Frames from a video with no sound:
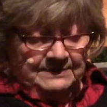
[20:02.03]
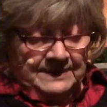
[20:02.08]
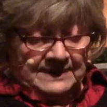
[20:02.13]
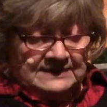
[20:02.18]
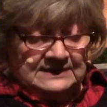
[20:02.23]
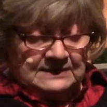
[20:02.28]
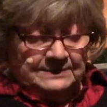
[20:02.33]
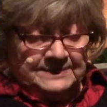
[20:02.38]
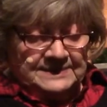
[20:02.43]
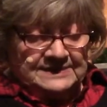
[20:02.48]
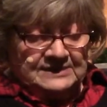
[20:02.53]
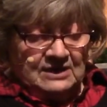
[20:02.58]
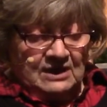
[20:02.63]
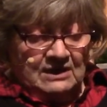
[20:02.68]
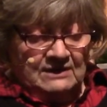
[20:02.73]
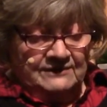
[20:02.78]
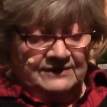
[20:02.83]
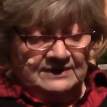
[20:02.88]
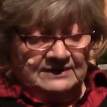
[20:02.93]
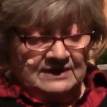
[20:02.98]
picked up his
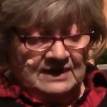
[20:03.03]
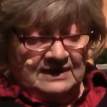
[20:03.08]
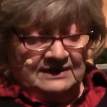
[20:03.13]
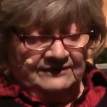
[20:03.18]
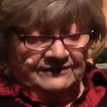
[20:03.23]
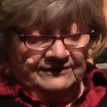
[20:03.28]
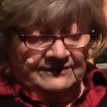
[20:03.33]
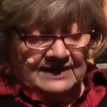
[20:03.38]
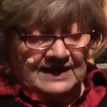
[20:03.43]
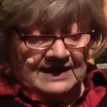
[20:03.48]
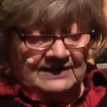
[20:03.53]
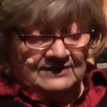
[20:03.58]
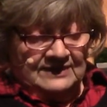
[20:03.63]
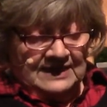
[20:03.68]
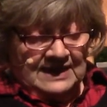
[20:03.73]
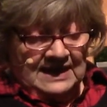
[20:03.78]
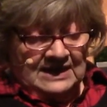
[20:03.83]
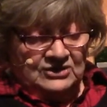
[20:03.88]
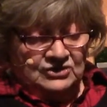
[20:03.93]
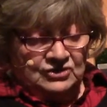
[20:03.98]
carving knife and the
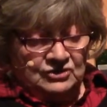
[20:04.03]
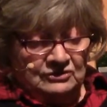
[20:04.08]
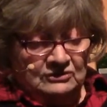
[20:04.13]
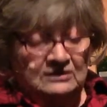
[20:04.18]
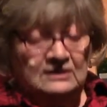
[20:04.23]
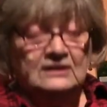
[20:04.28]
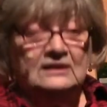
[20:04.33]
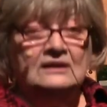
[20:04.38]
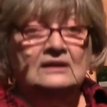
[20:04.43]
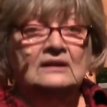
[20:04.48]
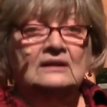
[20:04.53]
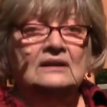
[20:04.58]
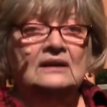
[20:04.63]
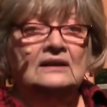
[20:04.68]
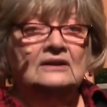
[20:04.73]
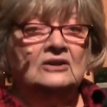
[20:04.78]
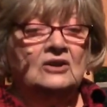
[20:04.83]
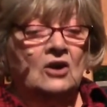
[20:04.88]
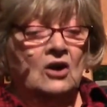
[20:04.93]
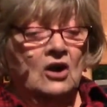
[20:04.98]
angel
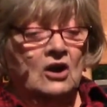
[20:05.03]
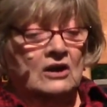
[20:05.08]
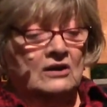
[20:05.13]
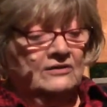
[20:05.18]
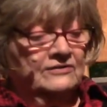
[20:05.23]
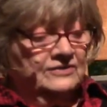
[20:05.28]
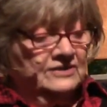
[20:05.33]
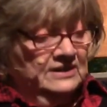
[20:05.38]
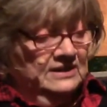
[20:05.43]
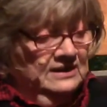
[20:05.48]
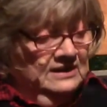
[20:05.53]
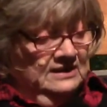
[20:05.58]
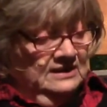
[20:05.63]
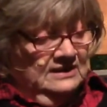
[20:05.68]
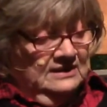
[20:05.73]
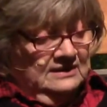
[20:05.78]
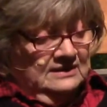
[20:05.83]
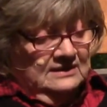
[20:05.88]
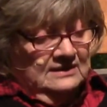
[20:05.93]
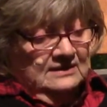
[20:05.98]
and carved
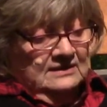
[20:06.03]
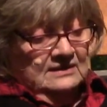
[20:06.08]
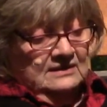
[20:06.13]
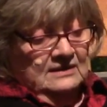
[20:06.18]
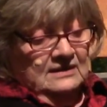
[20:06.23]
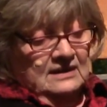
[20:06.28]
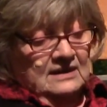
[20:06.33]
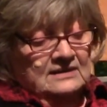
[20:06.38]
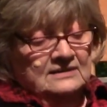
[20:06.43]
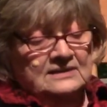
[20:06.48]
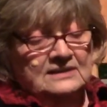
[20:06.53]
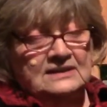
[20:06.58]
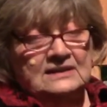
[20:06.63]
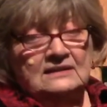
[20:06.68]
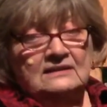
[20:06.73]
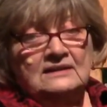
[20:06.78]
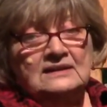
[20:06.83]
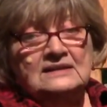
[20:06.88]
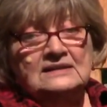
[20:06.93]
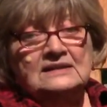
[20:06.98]
until
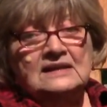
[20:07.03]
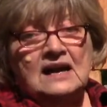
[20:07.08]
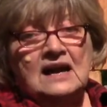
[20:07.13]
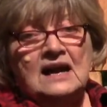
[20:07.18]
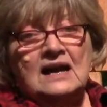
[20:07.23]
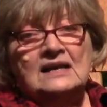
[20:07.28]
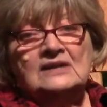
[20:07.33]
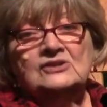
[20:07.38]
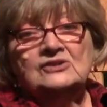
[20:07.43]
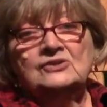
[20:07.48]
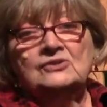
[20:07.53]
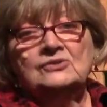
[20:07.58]
his eyes